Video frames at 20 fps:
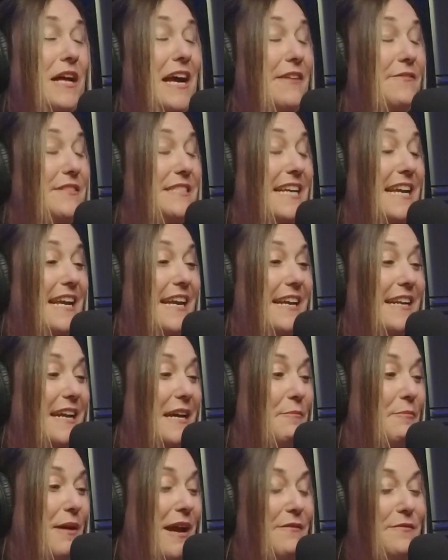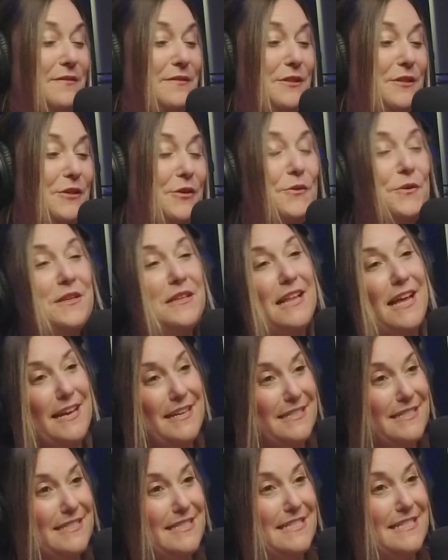I've
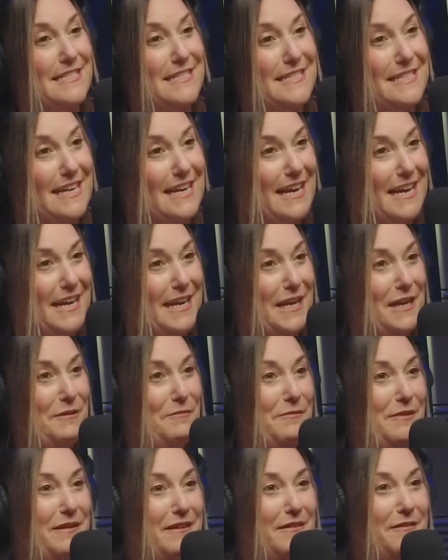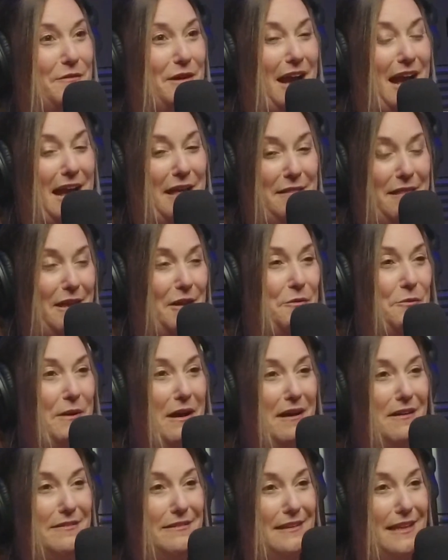utilized this time, I think,
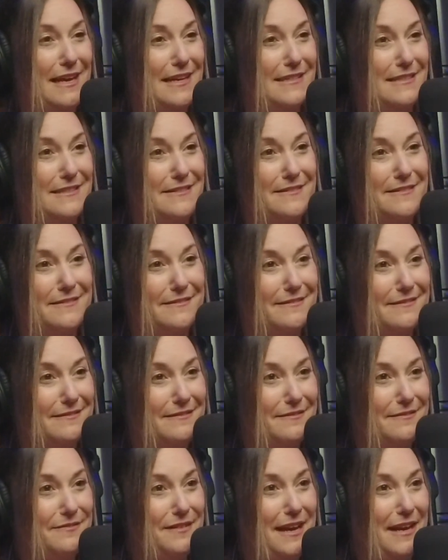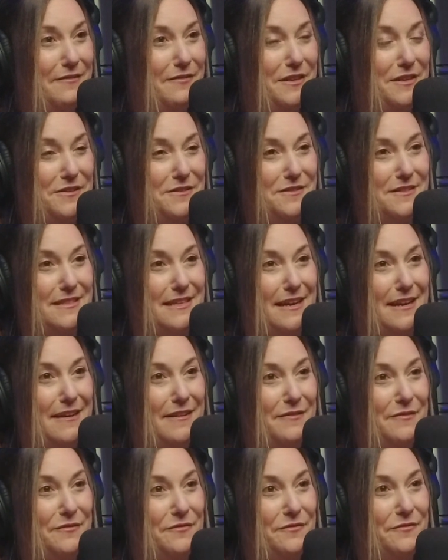well, the last 5 years
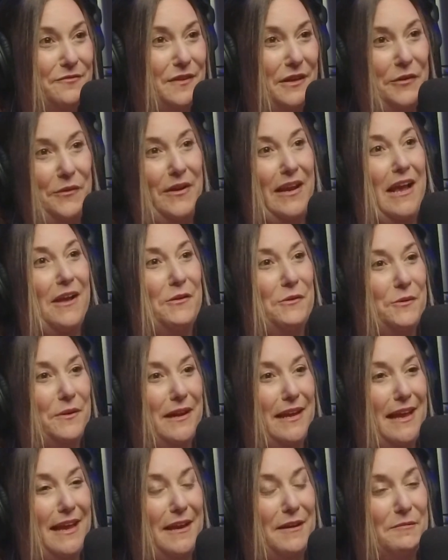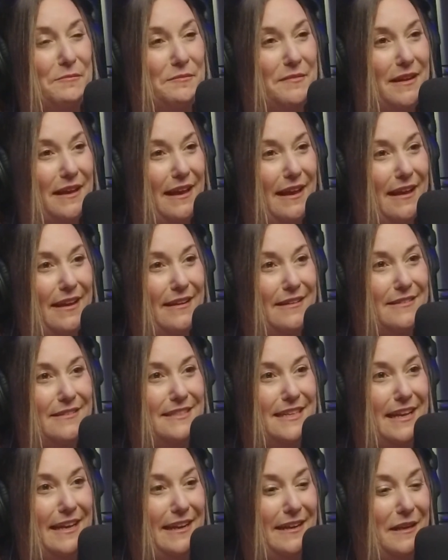of figuring out who I am and
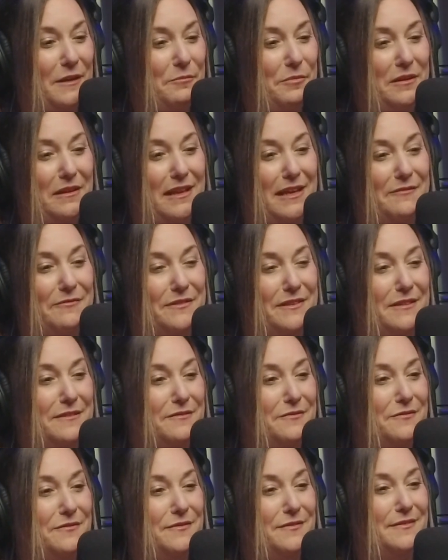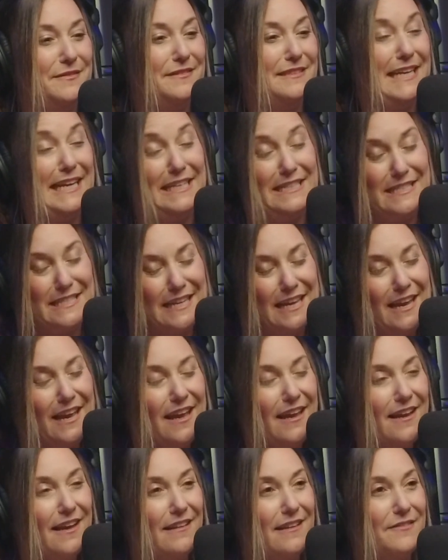taken up a love of
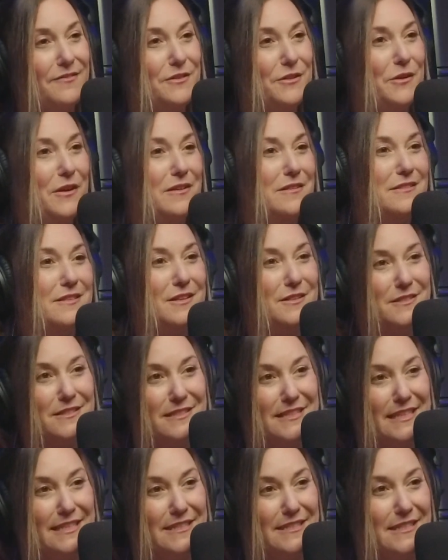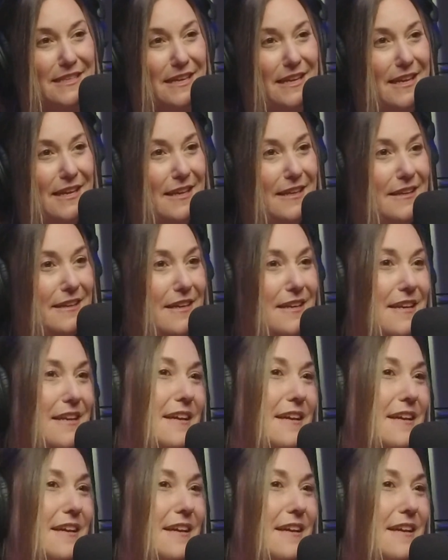dancing. I love to go out salsa dancing.